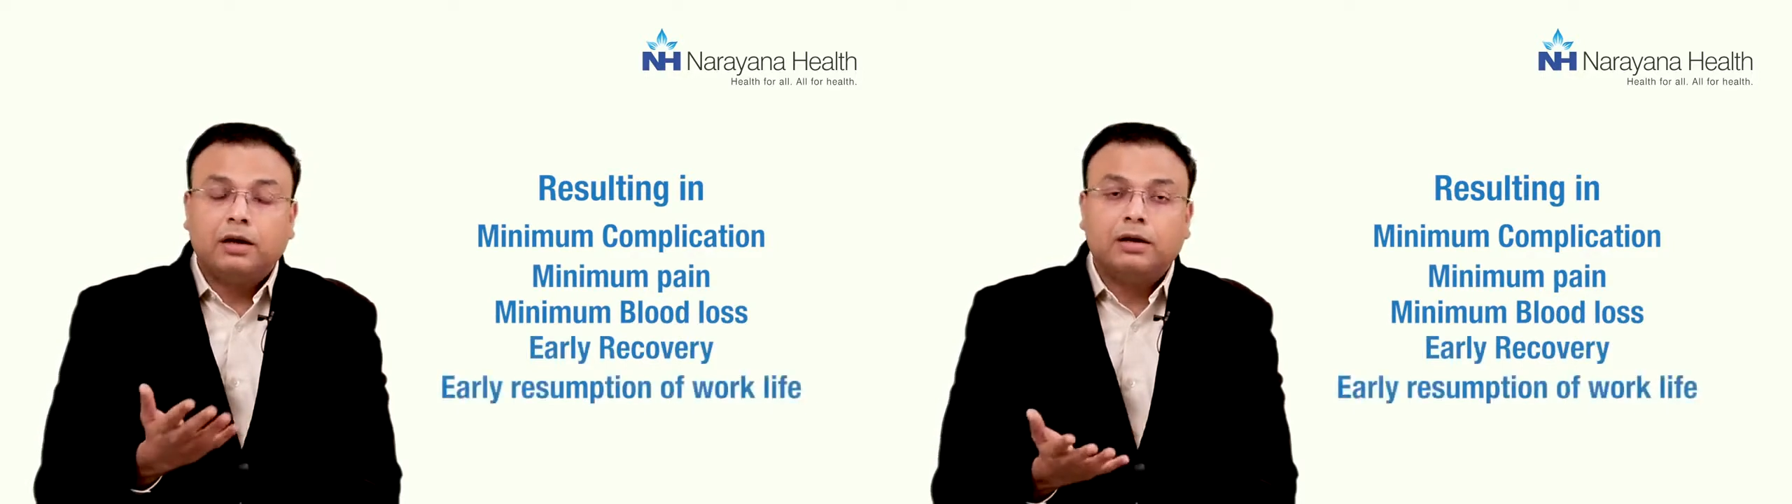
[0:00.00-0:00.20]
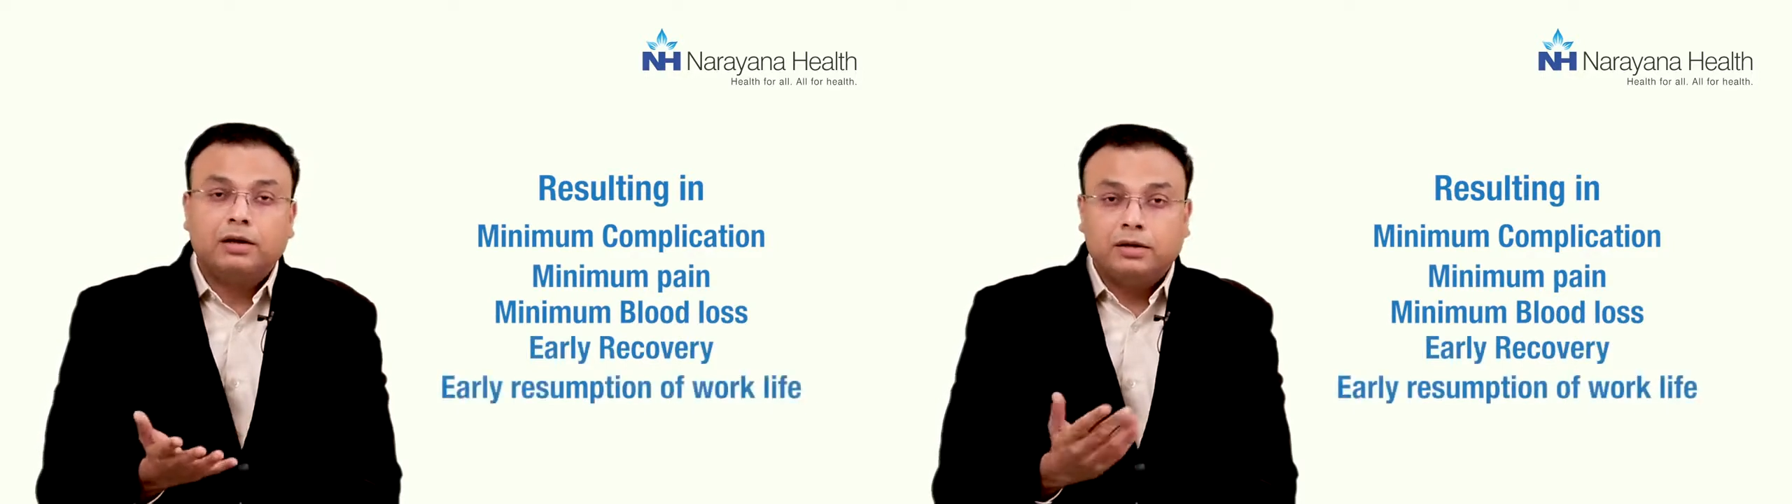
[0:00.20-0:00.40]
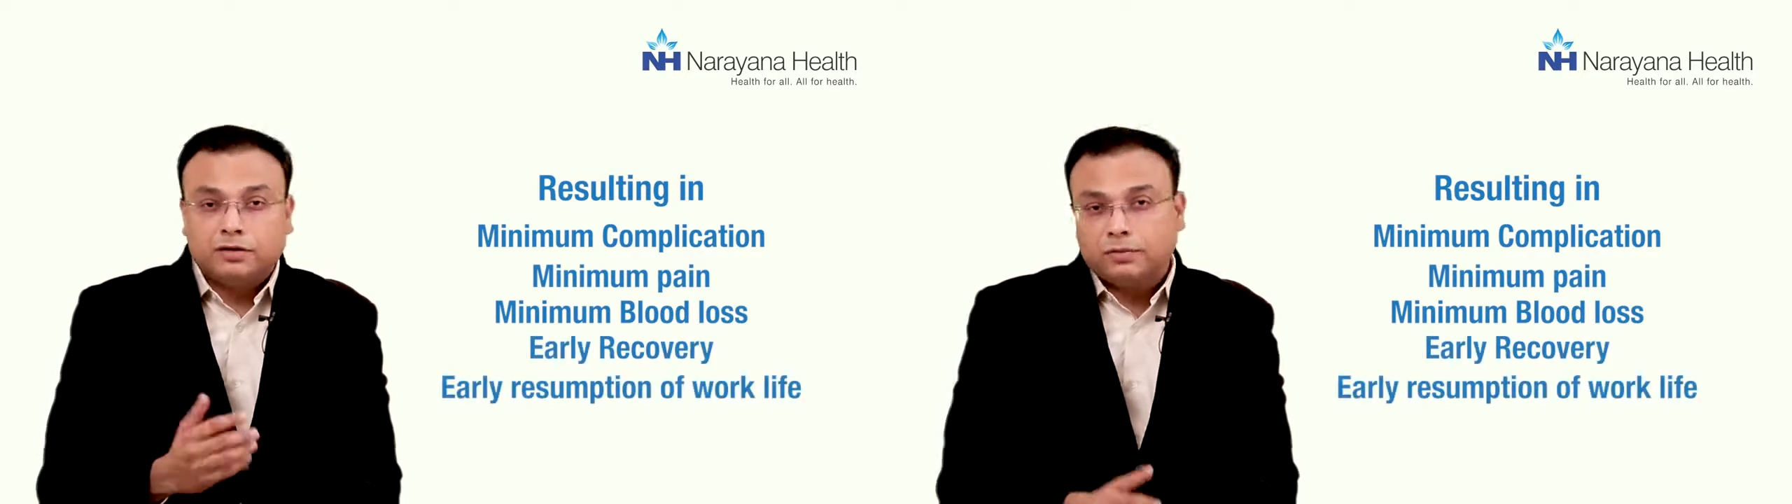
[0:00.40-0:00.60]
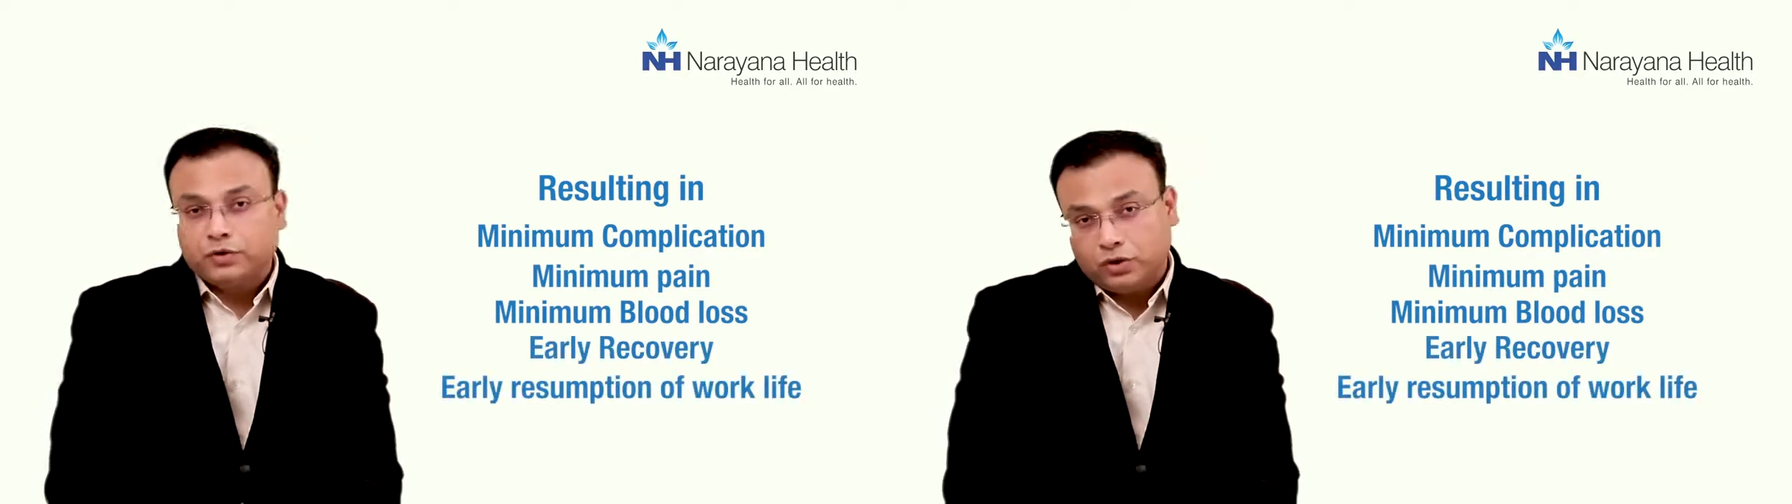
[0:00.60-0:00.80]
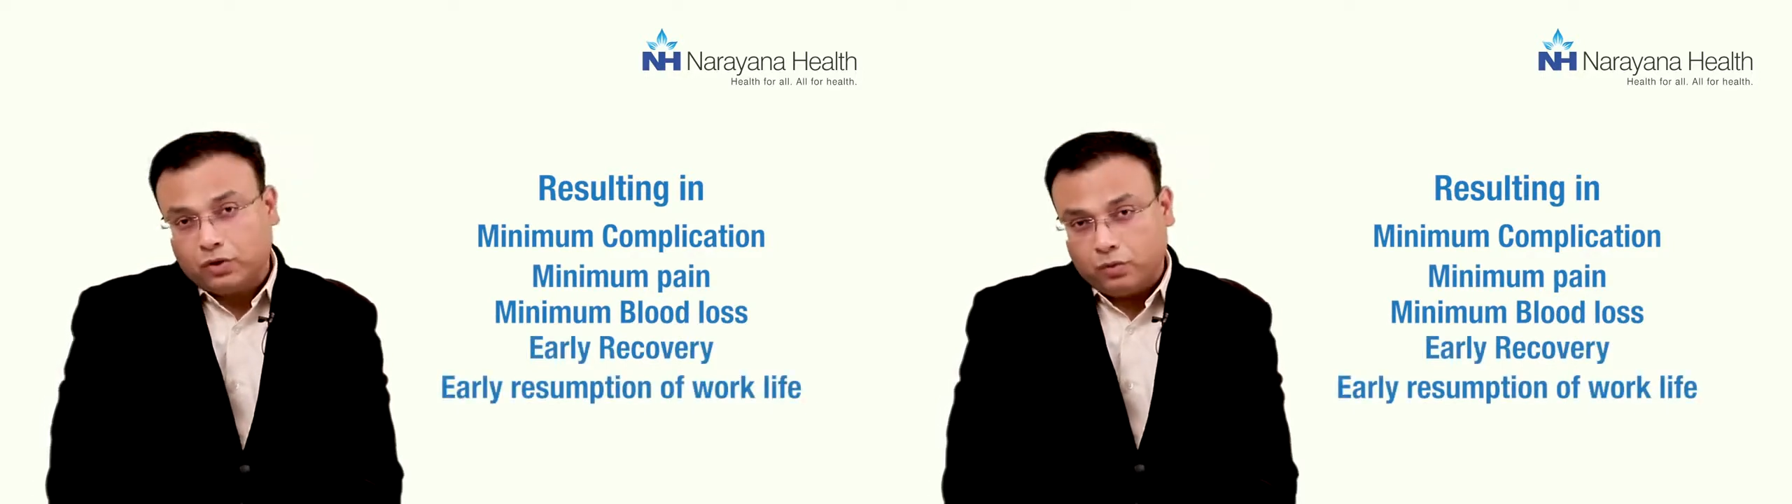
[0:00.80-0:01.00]
early
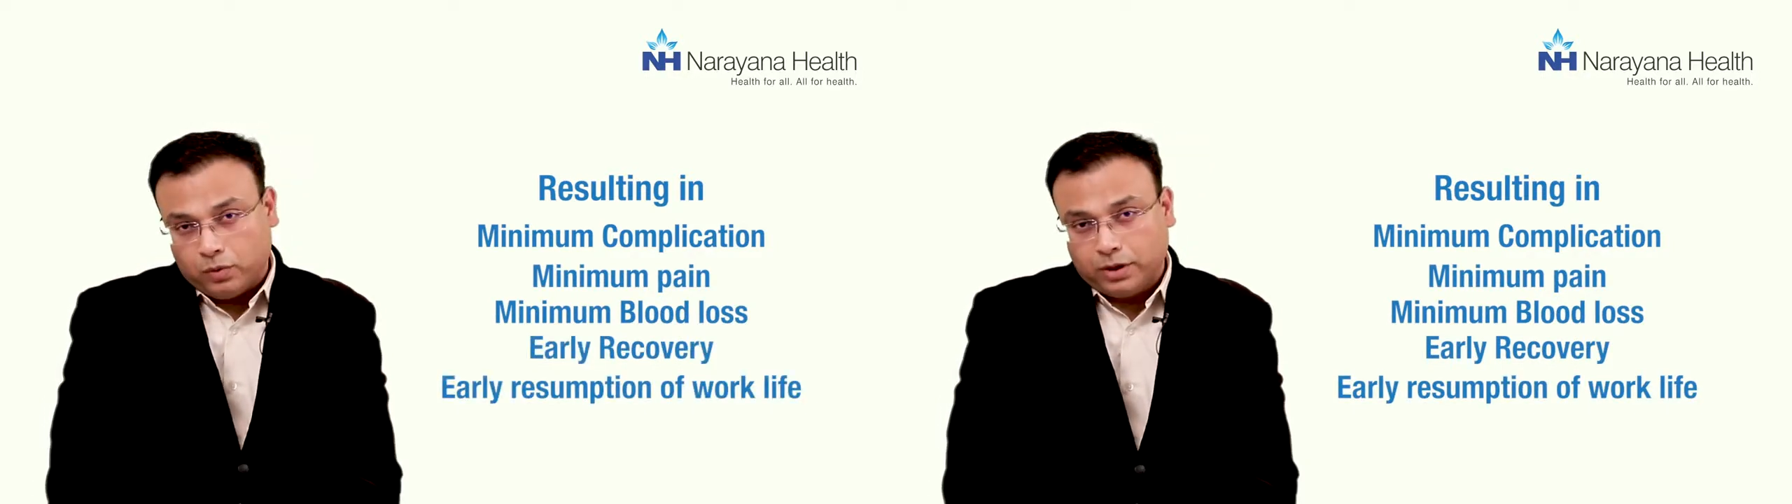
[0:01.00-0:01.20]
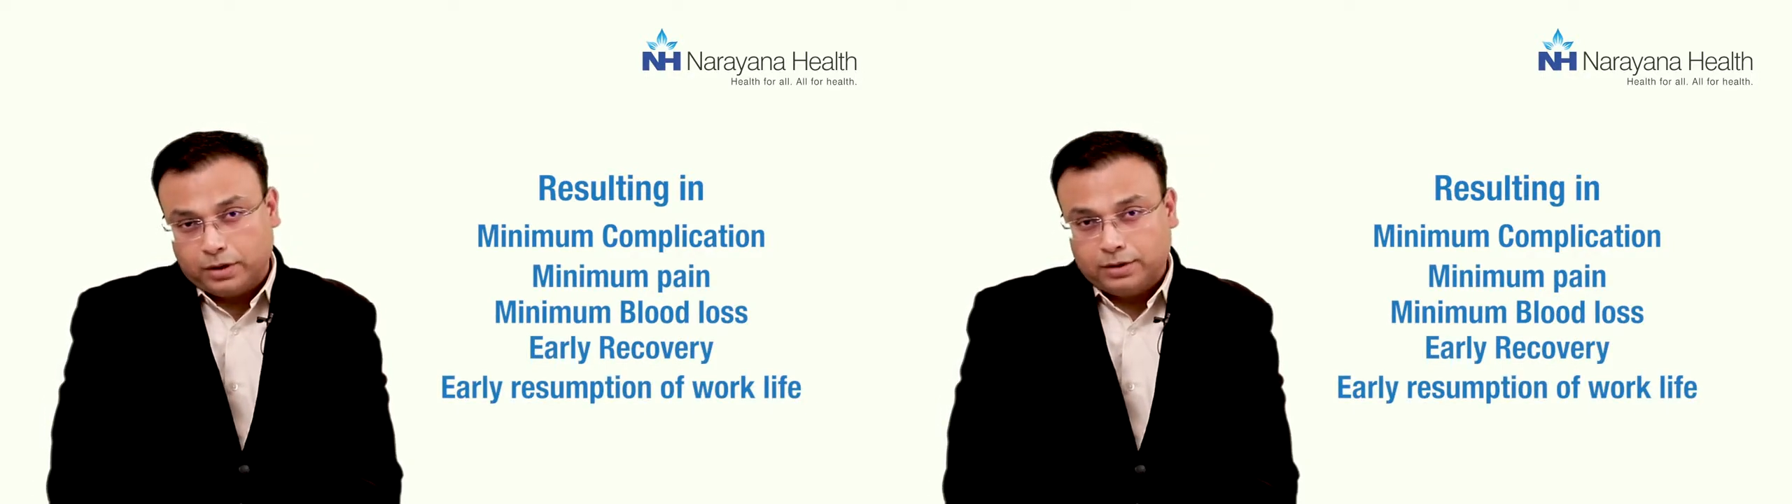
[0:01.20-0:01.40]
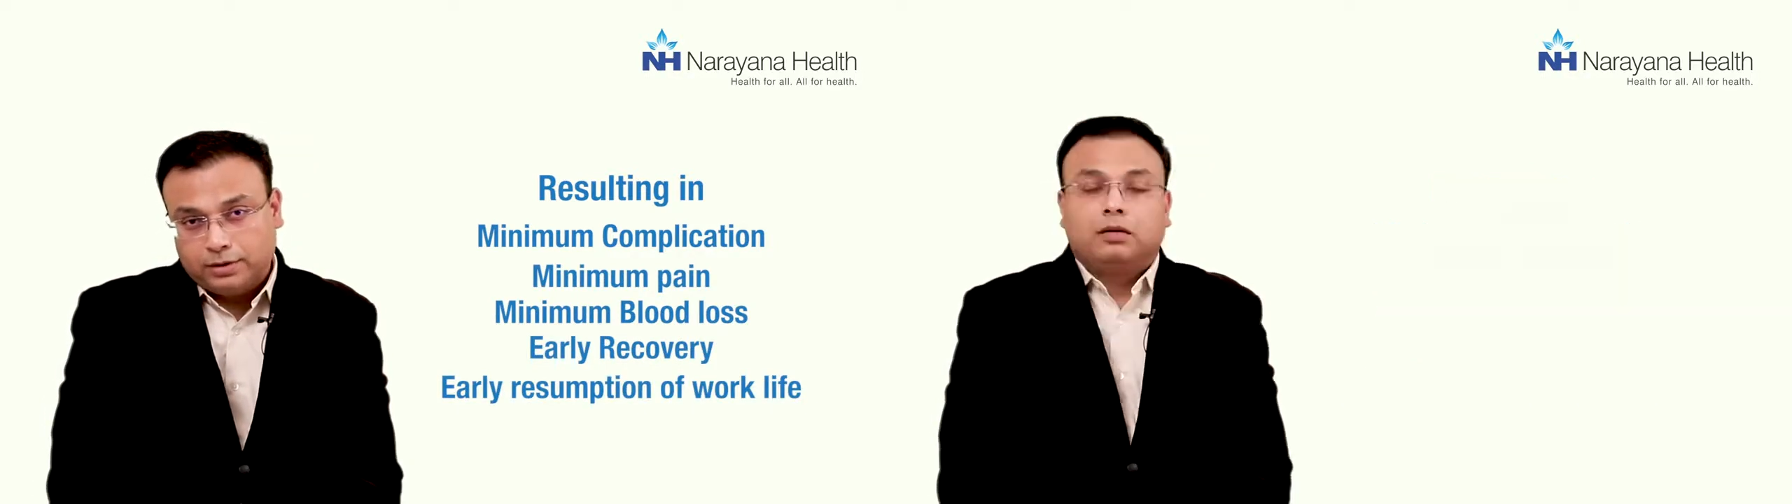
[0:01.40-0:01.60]
resumption of work.